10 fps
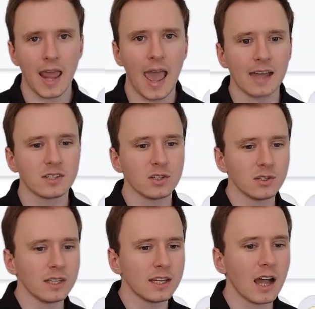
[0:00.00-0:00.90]
add to
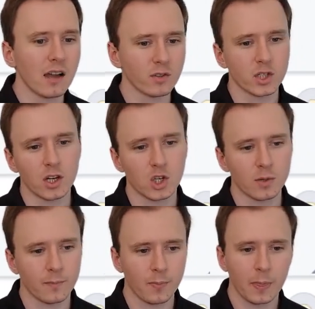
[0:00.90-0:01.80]
the
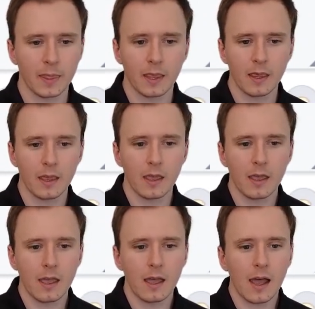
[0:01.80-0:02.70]
conversation.
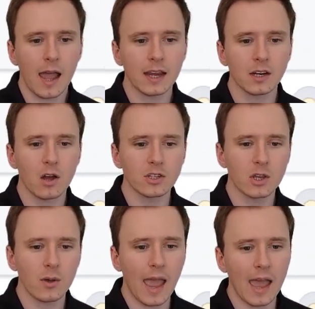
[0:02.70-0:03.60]
I can
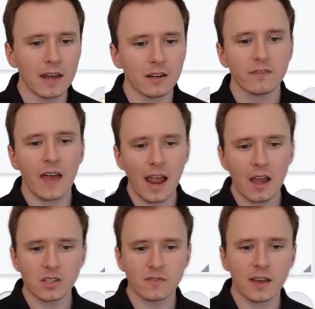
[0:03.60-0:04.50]
also add
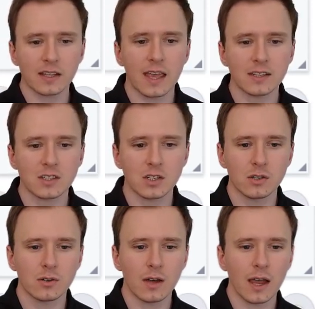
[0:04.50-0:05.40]
files if I'd like
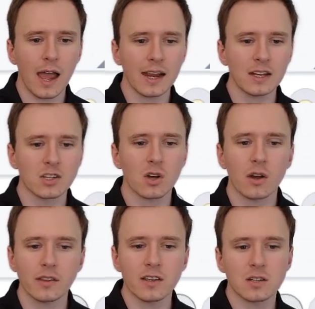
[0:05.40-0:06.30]
to. I can
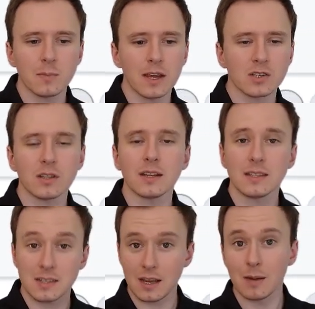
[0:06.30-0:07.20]
star this to make sure that
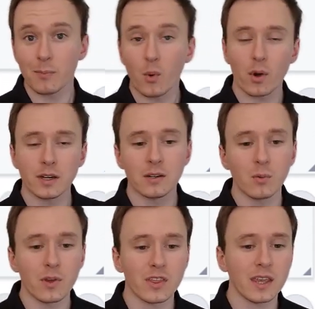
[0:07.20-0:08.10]
it's important
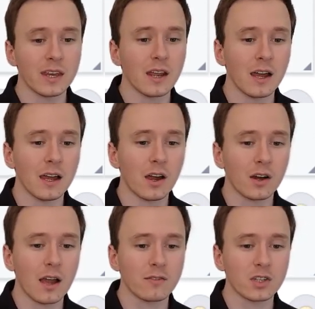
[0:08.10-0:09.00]
within our
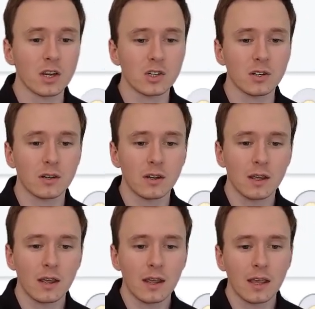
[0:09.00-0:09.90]
conversation. And
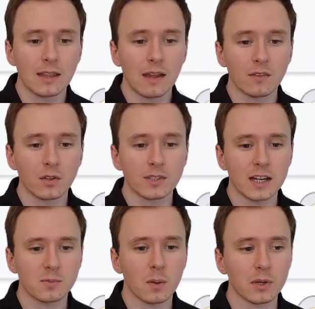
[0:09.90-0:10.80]
then I have a little
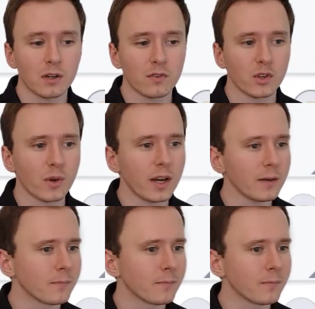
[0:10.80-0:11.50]
text bubble here for threading.